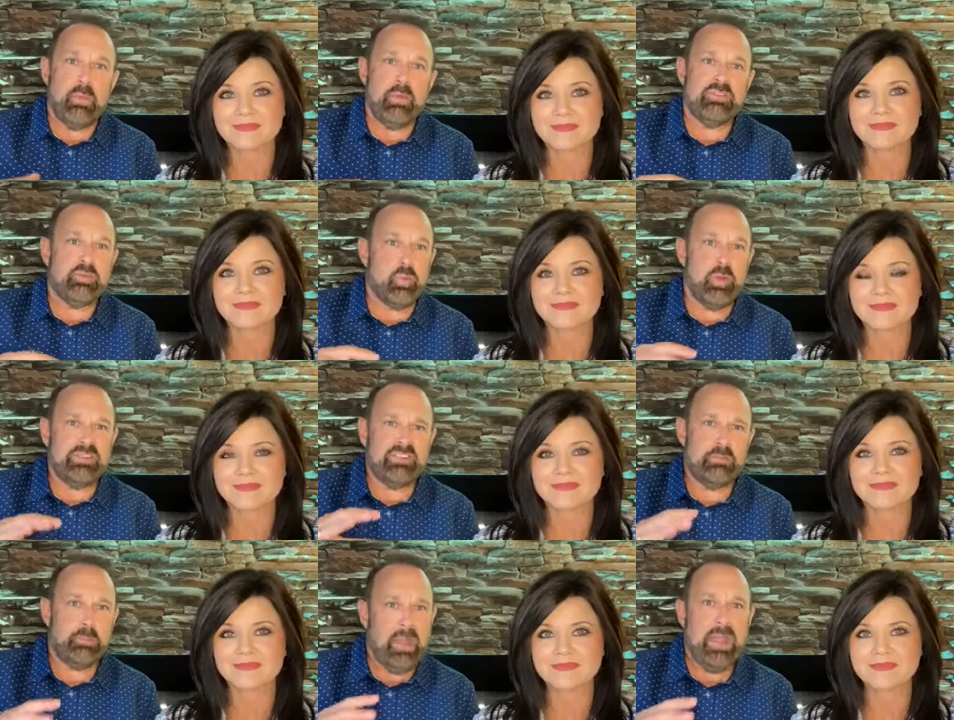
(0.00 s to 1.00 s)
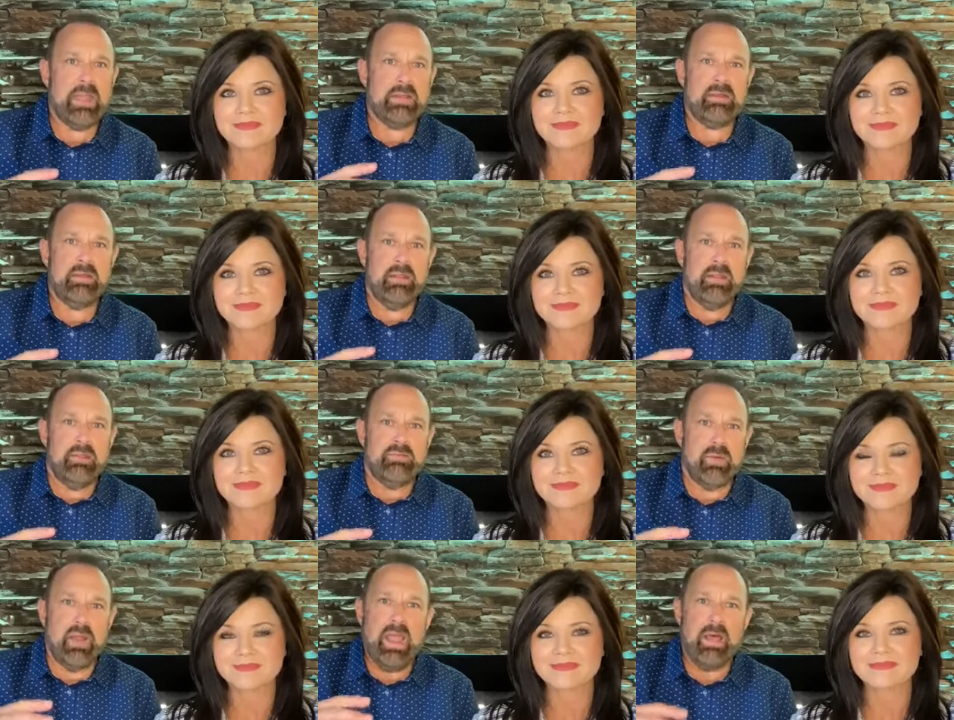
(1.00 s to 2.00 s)
Speaker 1: there was respect
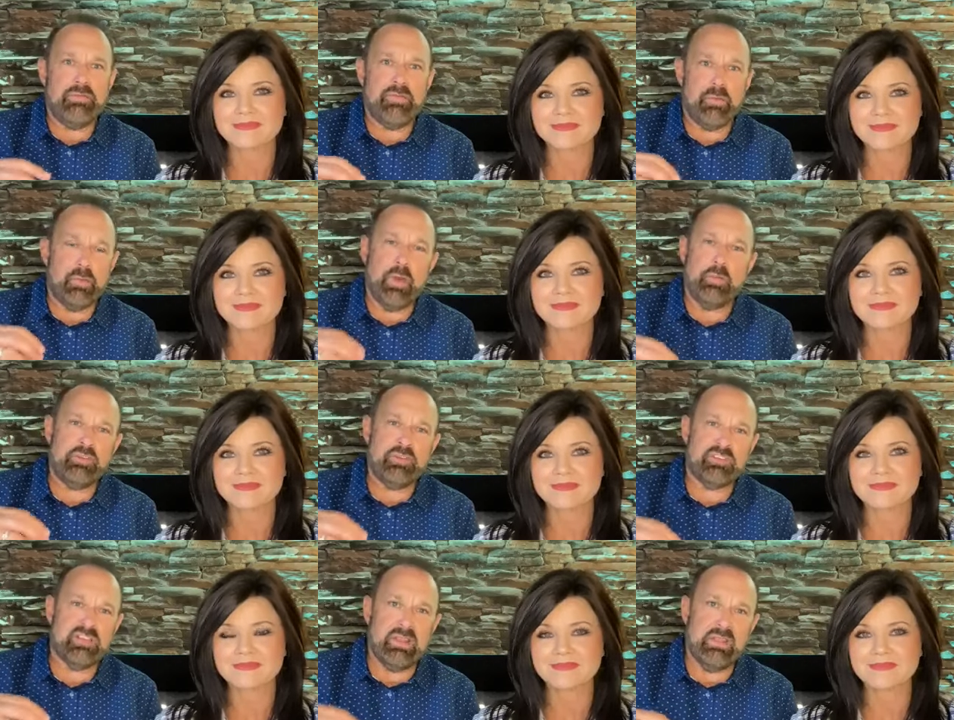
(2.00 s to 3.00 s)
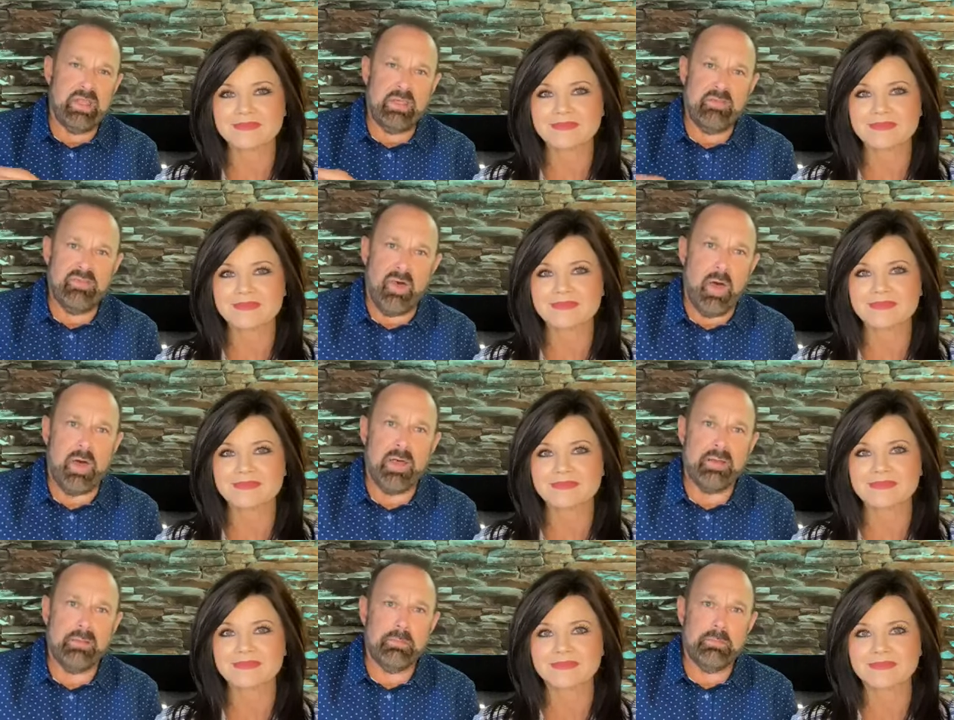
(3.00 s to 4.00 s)
for how ferociously they
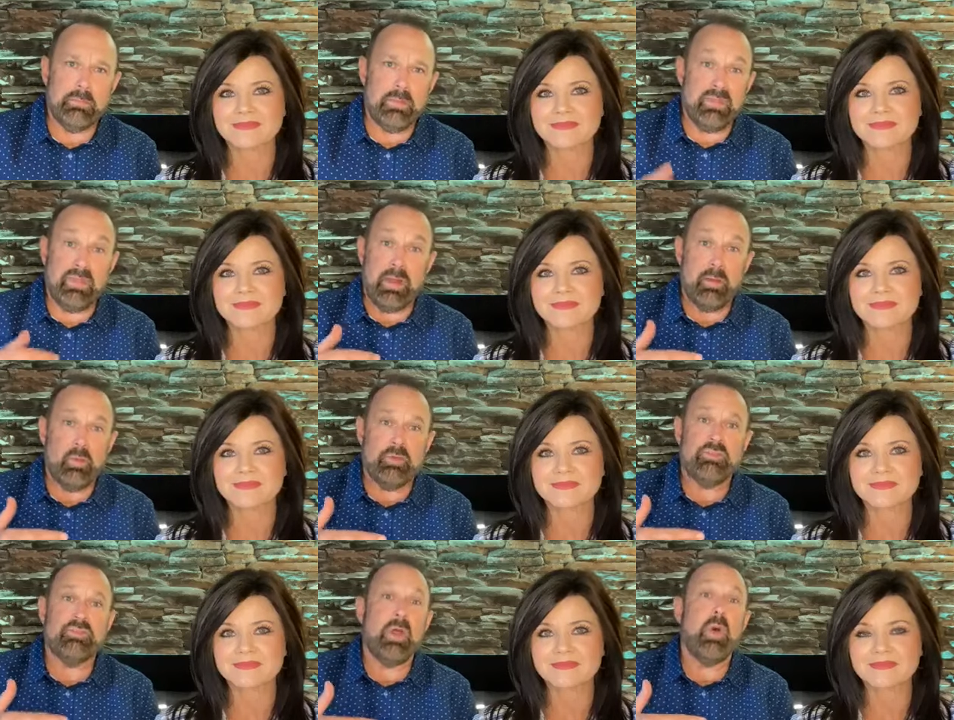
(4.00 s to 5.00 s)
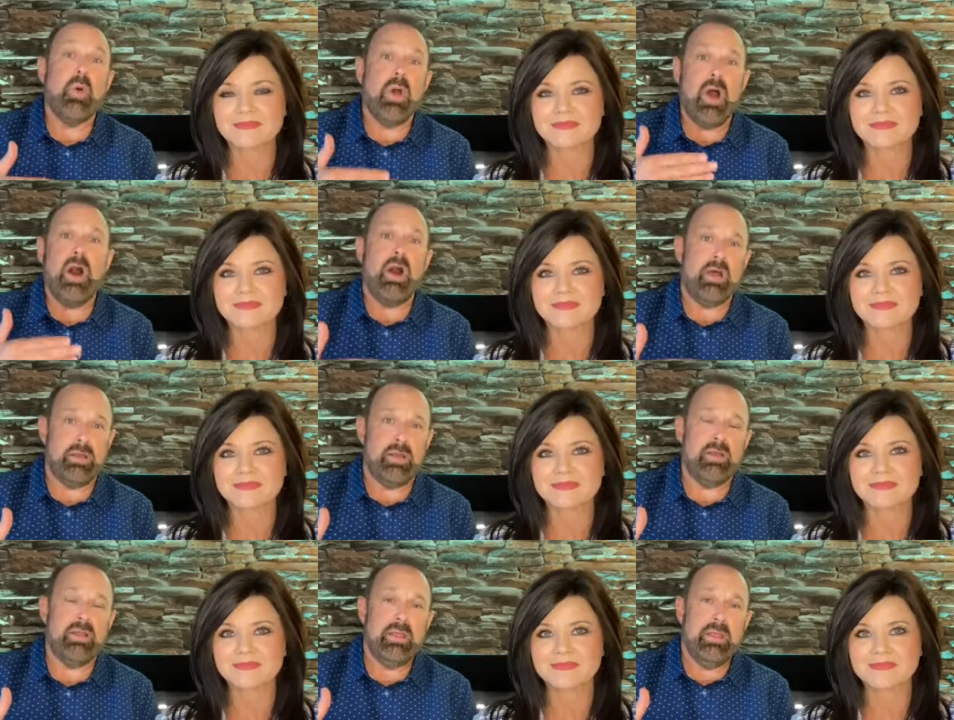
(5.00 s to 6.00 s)
fought, but there was no
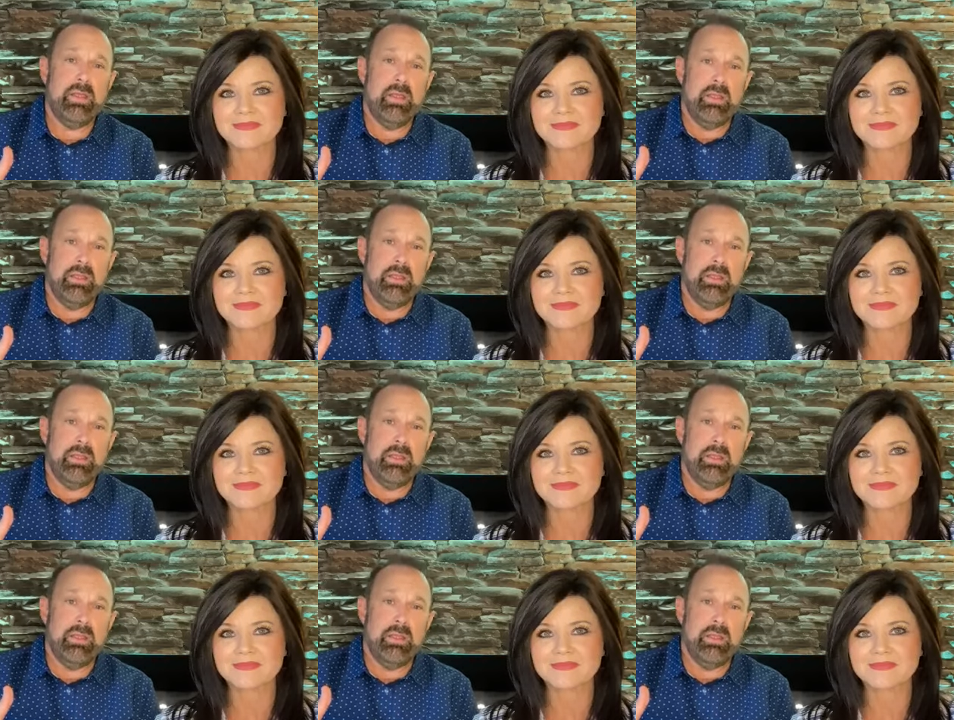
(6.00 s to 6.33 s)
honor